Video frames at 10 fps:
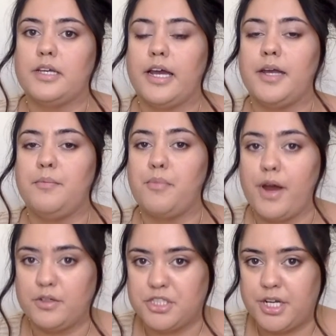a
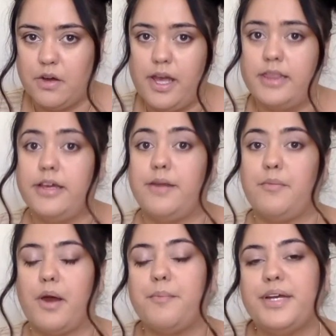brow gel and then a
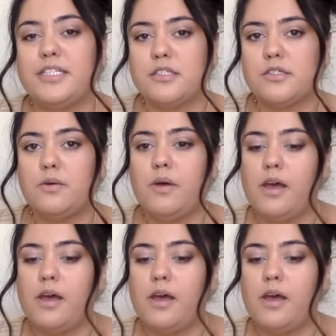brow pencil.